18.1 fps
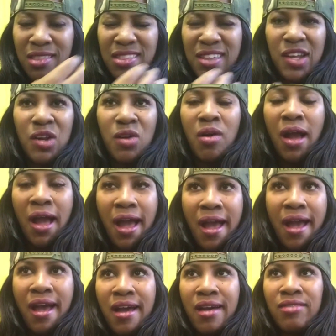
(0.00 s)
They don't
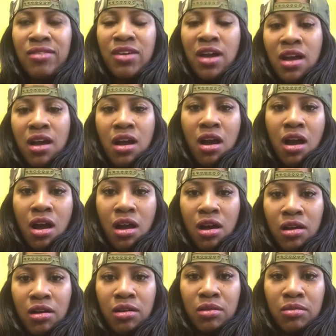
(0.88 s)
have
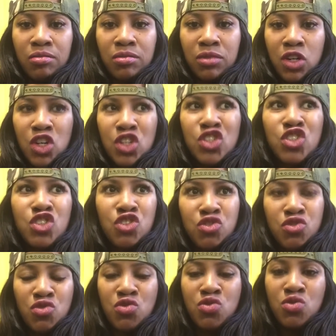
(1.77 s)
a
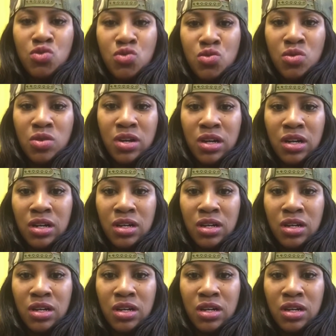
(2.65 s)
true